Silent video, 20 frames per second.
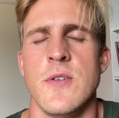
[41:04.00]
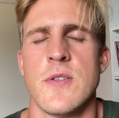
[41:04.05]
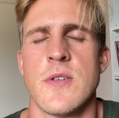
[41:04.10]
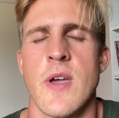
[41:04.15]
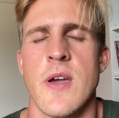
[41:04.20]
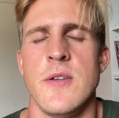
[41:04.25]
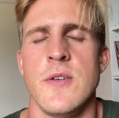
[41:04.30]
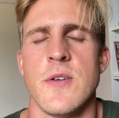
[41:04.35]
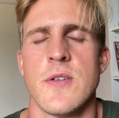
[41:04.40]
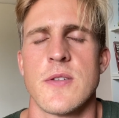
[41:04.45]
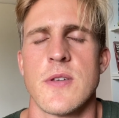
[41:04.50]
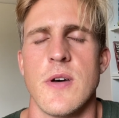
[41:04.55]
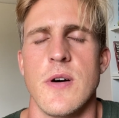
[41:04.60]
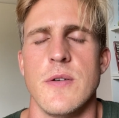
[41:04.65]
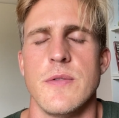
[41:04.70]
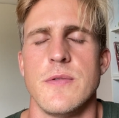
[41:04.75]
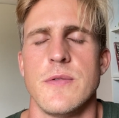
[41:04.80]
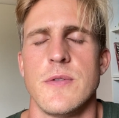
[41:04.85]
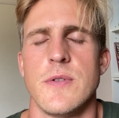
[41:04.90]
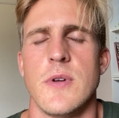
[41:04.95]
say to
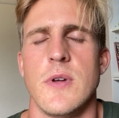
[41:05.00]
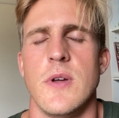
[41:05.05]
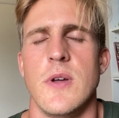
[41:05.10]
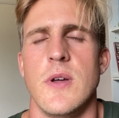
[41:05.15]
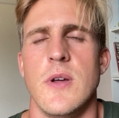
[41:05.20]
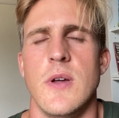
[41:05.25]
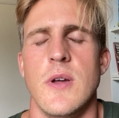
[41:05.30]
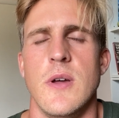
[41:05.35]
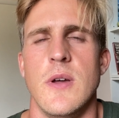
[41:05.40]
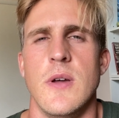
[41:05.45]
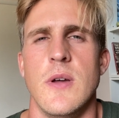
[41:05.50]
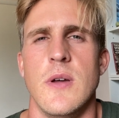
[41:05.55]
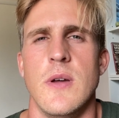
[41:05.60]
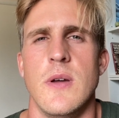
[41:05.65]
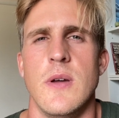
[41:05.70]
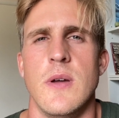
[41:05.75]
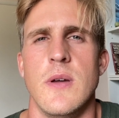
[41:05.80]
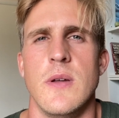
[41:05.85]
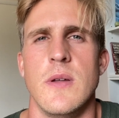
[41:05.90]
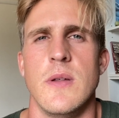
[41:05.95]
yourself,
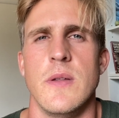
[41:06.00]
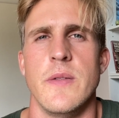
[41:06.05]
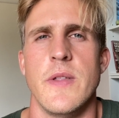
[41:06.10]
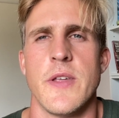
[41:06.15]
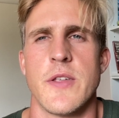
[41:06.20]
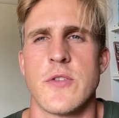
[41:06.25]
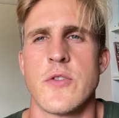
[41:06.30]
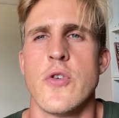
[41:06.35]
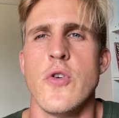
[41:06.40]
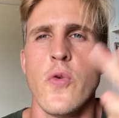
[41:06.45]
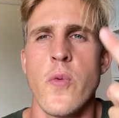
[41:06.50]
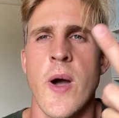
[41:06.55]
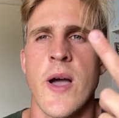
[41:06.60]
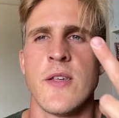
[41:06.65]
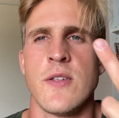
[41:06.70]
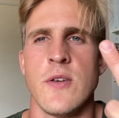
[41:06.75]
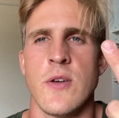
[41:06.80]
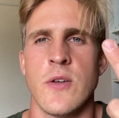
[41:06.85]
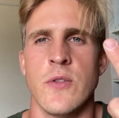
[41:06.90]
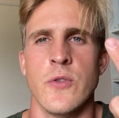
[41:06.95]
there's two
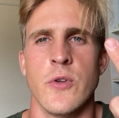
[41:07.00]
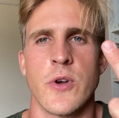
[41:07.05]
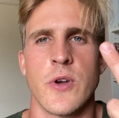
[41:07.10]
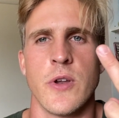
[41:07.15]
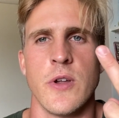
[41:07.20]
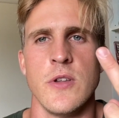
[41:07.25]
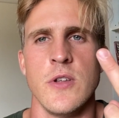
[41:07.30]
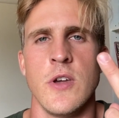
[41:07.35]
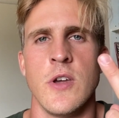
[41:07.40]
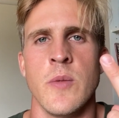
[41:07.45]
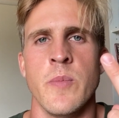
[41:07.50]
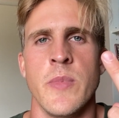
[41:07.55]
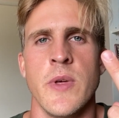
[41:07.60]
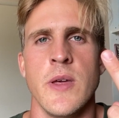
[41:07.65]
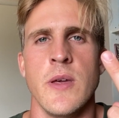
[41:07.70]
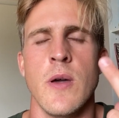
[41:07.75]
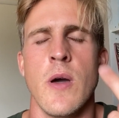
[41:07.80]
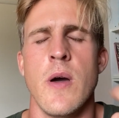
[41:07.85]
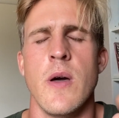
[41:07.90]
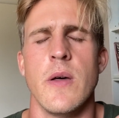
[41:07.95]
ways you can look at it. You can
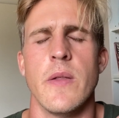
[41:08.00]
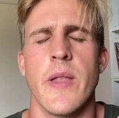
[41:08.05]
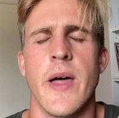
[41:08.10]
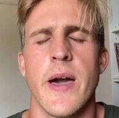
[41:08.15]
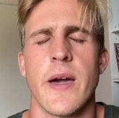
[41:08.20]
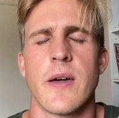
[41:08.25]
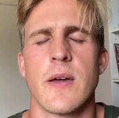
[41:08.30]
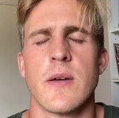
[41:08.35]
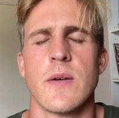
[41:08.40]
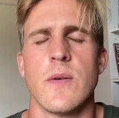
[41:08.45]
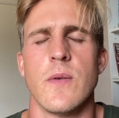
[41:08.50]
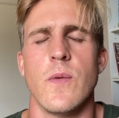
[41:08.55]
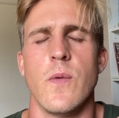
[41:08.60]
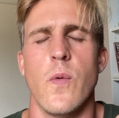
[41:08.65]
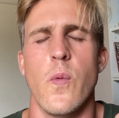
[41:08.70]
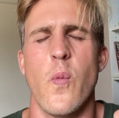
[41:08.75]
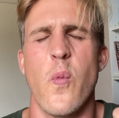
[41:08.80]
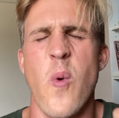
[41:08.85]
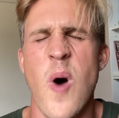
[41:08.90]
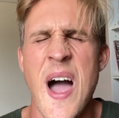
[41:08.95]
be like,
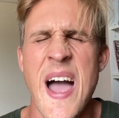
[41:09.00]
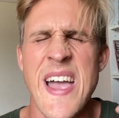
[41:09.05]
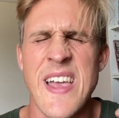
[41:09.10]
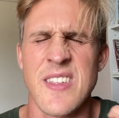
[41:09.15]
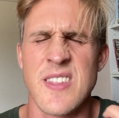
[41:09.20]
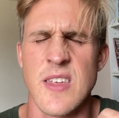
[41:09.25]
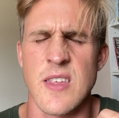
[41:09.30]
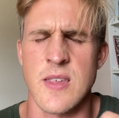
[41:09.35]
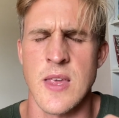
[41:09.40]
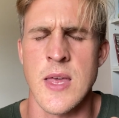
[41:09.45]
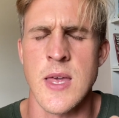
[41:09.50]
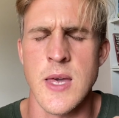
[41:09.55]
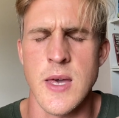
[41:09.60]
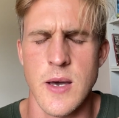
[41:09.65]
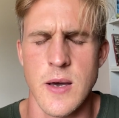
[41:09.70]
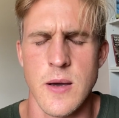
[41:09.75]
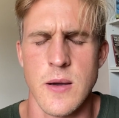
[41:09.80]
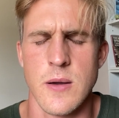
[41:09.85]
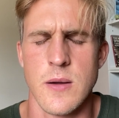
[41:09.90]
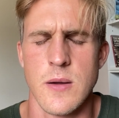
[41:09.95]
why is this
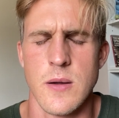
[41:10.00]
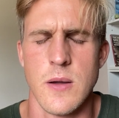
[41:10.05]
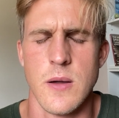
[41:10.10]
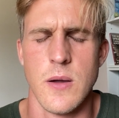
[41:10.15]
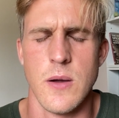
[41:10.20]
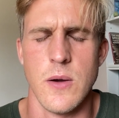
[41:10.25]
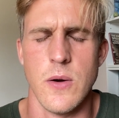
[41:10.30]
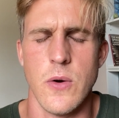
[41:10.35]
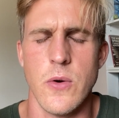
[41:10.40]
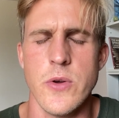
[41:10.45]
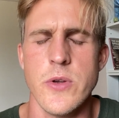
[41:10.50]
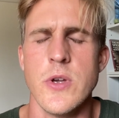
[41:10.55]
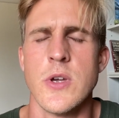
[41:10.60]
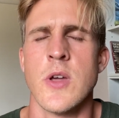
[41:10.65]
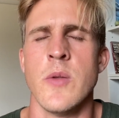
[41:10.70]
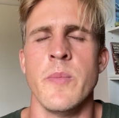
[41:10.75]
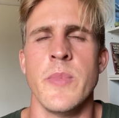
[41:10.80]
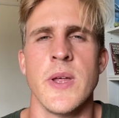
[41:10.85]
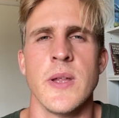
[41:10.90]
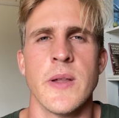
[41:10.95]
here? Or you
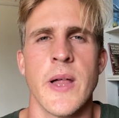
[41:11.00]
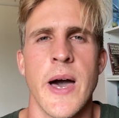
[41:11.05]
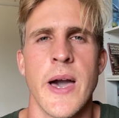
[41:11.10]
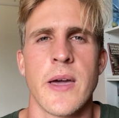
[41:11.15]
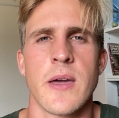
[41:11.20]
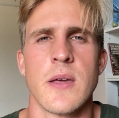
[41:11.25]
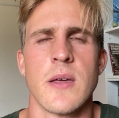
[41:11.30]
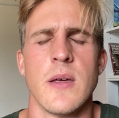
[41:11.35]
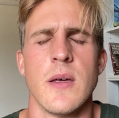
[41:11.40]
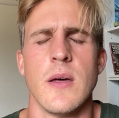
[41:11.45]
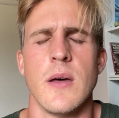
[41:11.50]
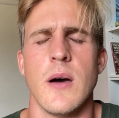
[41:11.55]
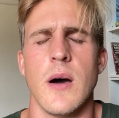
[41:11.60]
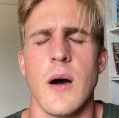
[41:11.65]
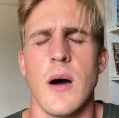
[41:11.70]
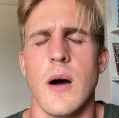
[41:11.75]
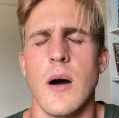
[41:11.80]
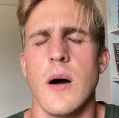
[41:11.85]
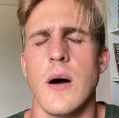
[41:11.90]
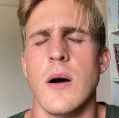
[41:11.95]
can be like,
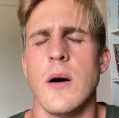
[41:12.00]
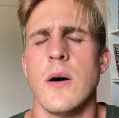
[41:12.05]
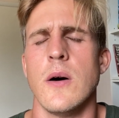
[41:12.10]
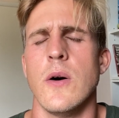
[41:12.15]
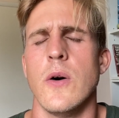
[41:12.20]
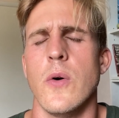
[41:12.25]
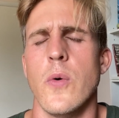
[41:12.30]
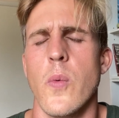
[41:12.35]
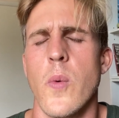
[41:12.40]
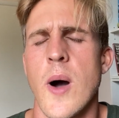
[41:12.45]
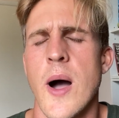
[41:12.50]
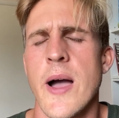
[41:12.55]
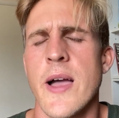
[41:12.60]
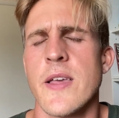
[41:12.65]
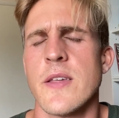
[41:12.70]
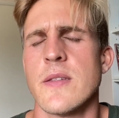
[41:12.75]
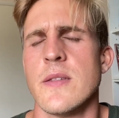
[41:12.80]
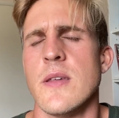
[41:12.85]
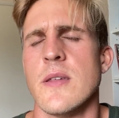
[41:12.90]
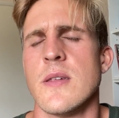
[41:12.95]
oh, why
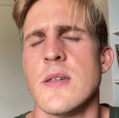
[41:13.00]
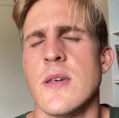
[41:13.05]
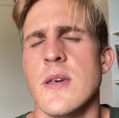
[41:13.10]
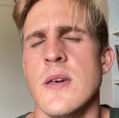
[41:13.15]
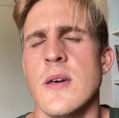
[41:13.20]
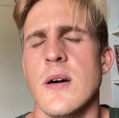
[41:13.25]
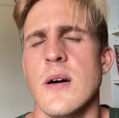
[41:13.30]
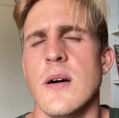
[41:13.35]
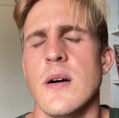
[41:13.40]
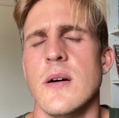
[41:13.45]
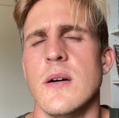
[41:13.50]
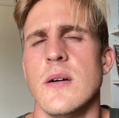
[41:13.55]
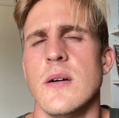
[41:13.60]
is this here?